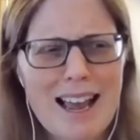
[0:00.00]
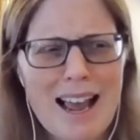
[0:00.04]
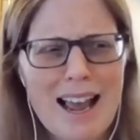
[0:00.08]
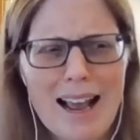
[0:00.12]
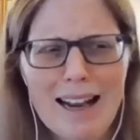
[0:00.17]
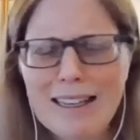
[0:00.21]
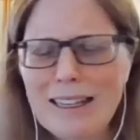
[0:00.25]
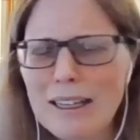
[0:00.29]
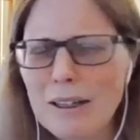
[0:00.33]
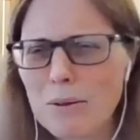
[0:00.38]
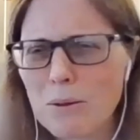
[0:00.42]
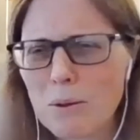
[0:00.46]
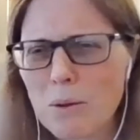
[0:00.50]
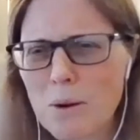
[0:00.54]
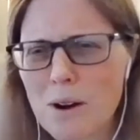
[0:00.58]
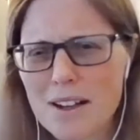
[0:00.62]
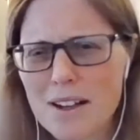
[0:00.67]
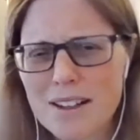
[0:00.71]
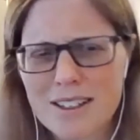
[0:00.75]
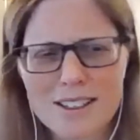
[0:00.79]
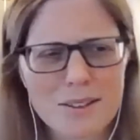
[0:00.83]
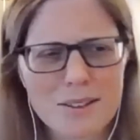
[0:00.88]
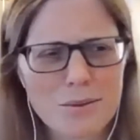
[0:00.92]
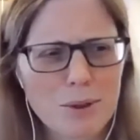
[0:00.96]

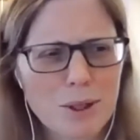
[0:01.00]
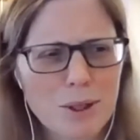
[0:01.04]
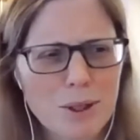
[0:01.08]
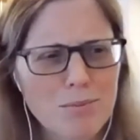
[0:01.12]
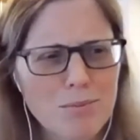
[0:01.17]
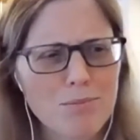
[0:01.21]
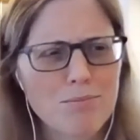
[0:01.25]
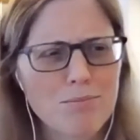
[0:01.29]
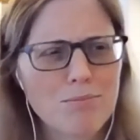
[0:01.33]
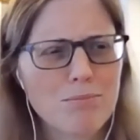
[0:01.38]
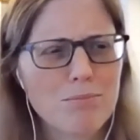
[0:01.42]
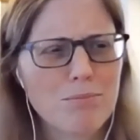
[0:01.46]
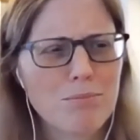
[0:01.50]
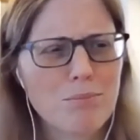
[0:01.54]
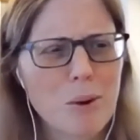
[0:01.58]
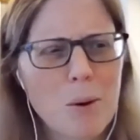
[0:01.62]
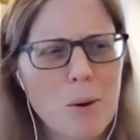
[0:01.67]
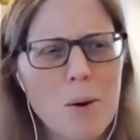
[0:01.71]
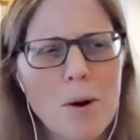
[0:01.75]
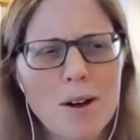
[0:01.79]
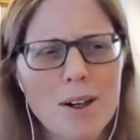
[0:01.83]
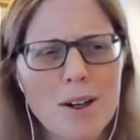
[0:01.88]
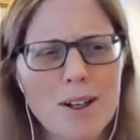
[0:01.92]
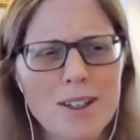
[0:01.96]
anyone be
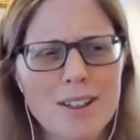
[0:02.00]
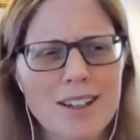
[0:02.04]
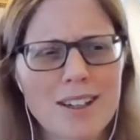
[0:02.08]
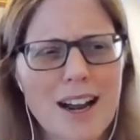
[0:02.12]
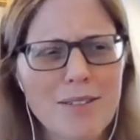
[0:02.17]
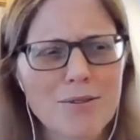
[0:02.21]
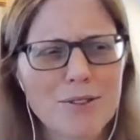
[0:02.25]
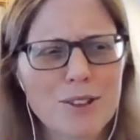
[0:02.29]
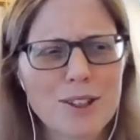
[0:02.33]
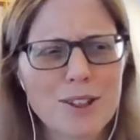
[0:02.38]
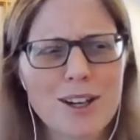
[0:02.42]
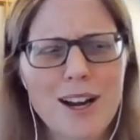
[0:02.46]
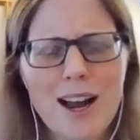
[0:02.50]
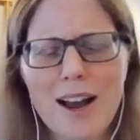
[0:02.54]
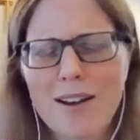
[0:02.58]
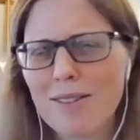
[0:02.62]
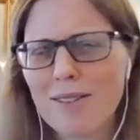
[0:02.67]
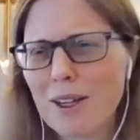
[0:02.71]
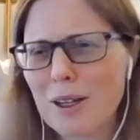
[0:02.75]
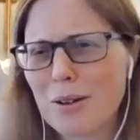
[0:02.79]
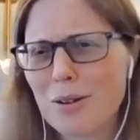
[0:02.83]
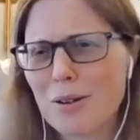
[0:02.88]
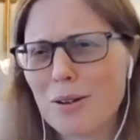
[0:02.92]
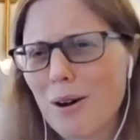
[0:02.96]
born after
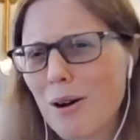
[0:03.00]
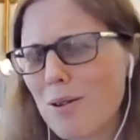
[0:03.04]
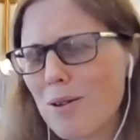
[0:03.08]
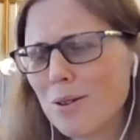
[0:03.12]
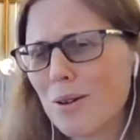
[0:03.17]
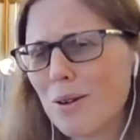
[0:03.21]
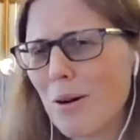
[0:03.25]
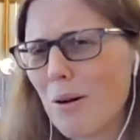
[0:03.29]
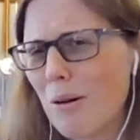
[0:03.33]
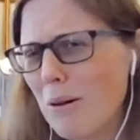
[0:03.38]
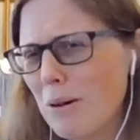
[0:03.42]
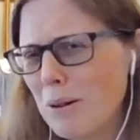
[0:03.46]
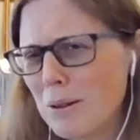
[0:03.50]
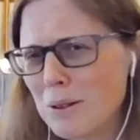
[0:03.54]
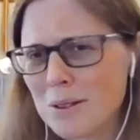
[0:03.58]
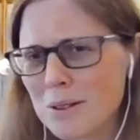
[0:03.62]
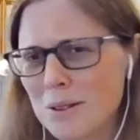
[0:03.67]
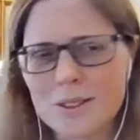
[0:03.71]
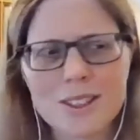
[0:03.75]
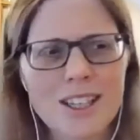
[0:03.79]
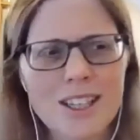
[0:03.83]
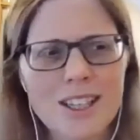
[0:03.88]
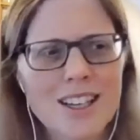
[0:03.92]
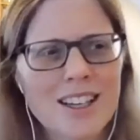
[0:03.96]
having grown
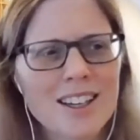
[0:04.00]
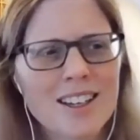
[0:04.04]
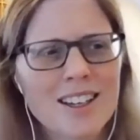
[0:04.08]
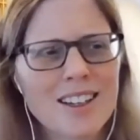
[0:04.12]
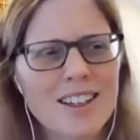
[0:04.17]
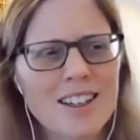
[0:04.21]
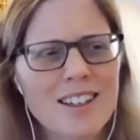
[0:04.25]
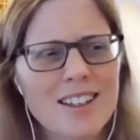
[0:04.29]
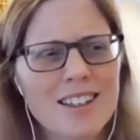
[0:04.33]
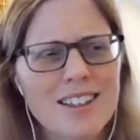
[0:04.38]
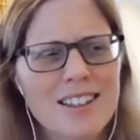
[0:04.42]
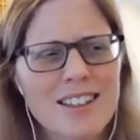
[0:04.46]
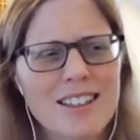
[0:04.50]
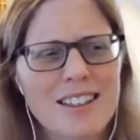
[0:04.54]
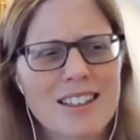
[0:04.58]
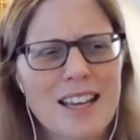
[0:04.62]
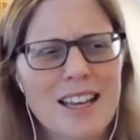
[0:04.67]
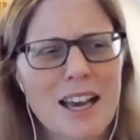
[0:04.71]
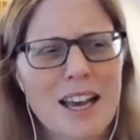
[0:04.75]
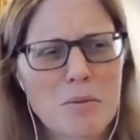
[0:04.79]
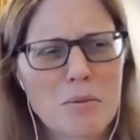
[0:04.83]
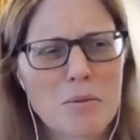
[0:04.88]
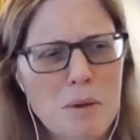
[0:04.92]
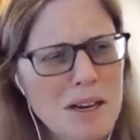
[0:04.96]
old?
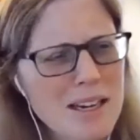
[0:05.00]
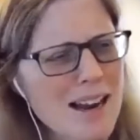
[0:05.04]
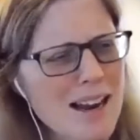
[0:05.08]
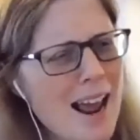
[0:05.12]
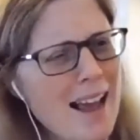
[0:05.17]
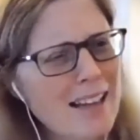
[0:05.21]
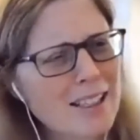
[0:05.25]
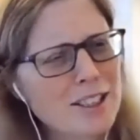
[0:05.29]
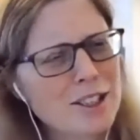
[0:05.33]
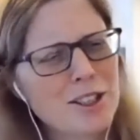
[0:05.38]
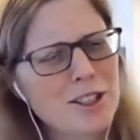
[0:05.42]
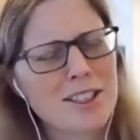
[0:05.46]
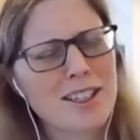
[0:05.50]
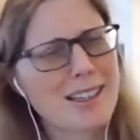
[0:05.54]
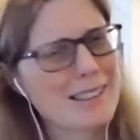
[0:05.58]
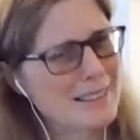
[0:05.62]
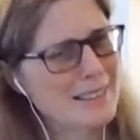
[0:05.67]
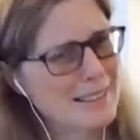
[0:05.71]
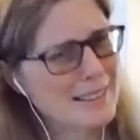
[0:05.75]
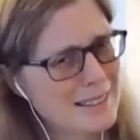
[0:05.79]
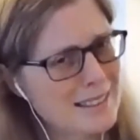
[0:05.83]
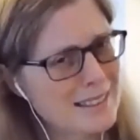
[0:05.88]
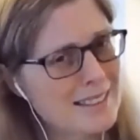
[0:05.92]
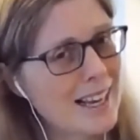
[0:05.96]
Can one enter a
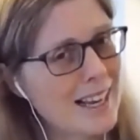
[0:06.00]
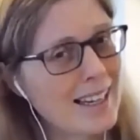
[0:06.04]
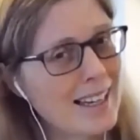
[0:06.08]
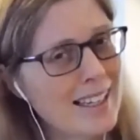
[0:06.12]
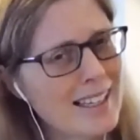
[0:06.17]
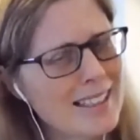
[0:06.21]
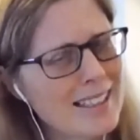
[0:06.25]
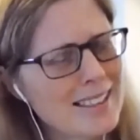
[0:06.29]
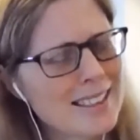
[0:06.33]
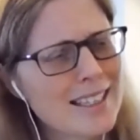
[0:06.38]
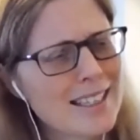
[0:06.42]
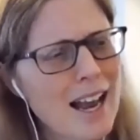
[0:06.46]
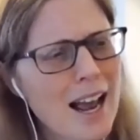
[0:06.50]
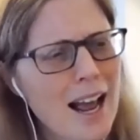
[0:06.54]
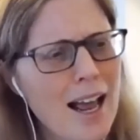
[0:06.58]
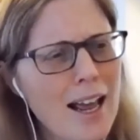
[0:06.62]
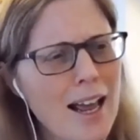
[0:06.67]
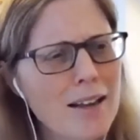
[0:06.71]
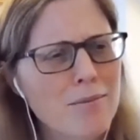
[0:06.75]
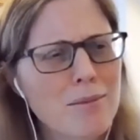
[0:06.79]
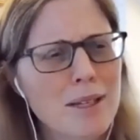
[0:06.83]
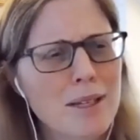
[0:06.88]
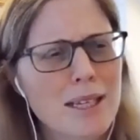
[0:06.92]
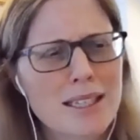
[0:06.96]
second
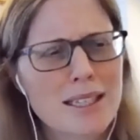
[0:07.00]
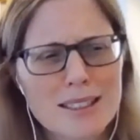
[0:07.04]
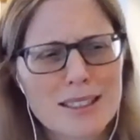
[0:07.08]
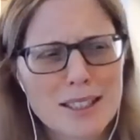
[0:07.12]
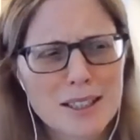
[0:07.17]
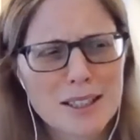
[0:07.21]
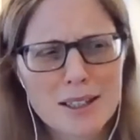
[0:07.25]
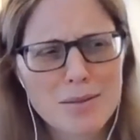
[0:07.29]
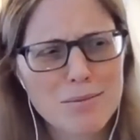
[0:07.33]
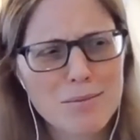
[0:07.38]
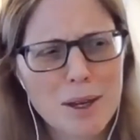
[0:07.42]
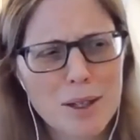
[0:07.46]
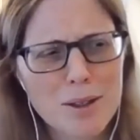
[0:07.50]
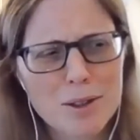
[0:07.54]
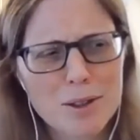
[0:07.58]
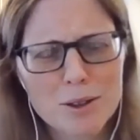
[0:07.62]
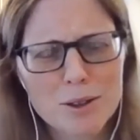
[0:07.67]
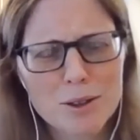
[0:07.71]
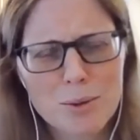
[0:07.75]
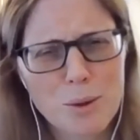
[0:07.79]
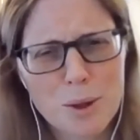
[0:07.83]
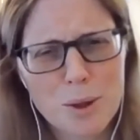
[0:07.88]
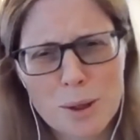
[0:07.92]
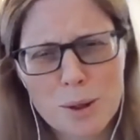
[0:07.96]
time into the
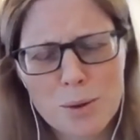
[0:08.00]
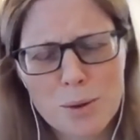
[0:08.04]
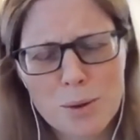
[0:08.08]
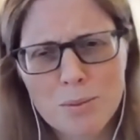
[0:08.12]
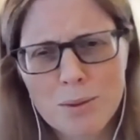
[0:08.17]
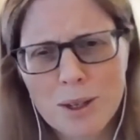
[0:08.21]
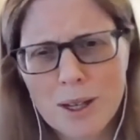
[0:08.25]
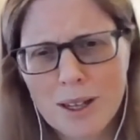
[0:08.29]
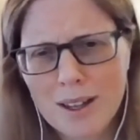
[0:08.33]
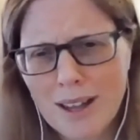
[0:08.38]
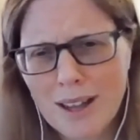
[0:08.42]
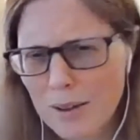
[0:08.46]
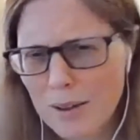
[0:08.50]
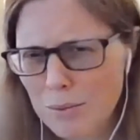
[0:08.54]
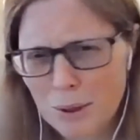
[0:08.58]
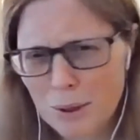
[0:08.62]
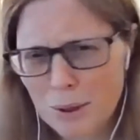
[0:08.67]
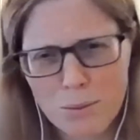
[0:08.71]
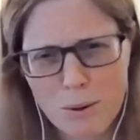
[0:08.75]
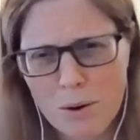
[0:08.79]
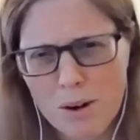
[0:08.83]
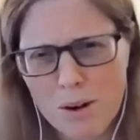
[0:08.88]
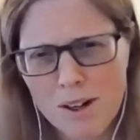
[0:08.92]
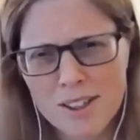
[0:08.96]
mother's womb and be
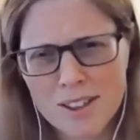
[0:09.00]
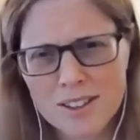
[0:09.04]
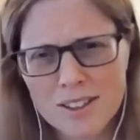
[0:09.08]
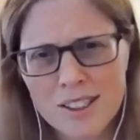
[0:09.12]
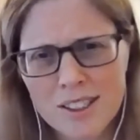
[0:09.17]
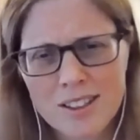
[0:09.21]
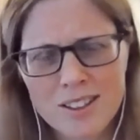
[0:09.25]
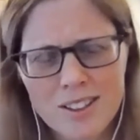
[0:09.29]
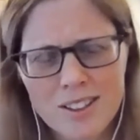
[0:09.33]
born?